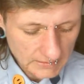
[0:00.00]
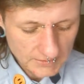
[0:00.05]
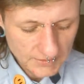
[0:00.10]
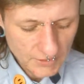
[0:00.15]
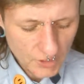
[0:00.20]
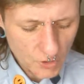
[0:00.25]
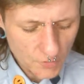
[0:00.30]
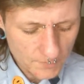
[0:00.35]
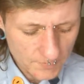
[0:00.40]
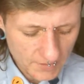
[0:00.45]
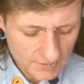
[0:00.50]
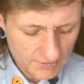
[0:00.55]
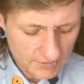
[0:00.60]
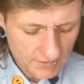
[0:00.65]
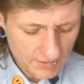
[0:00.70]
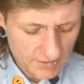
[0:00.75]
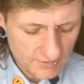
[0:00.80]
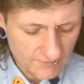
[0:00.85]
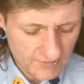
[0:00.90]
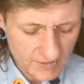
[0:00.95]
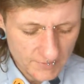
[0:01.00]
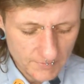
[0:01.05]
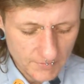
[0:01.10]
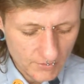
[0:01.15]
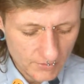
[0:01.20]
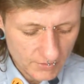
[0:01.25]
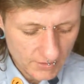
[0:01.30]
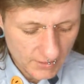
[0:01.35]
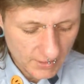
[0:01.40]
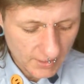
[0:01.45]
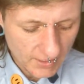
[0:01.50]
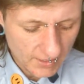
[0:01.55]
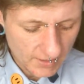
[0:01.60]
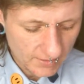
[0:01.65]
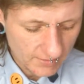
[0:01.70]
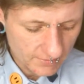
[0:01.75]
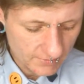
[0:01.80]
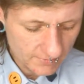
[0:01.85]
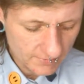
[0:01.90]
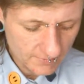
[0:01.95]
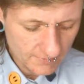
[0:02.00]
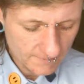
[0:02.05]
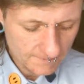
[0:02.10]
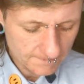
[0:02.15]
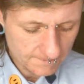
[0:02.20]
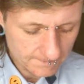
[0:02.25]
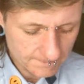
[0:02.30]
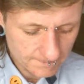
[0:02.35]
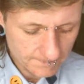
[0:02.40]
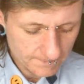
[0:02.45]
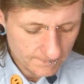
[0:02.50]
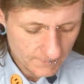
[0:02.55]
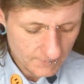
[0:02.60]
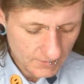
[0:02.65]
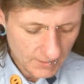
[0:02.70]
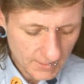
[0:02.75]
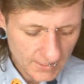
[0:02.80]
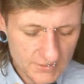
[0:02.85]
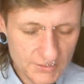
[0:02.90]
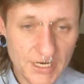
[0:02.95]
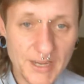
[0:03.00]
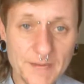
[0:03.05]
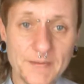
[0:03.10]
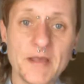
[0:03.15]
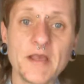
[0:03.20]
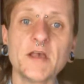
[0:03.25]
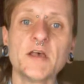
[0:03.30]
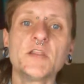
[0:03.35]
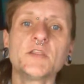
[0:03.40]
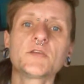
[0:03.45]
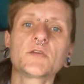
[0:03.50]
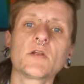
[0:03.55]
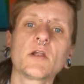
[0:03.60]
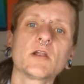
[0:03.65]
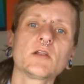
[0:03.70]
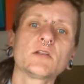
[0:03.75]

Nope, nothing on the Venmo today. Cashapp. There are